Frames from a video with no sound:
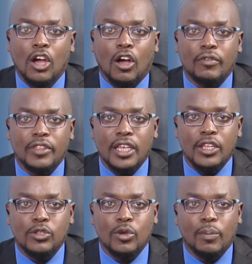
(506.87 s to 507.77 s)
of the
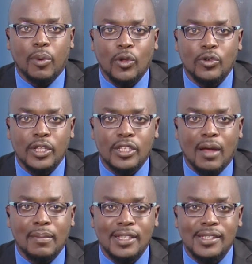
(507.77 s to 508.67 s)
two-port retirement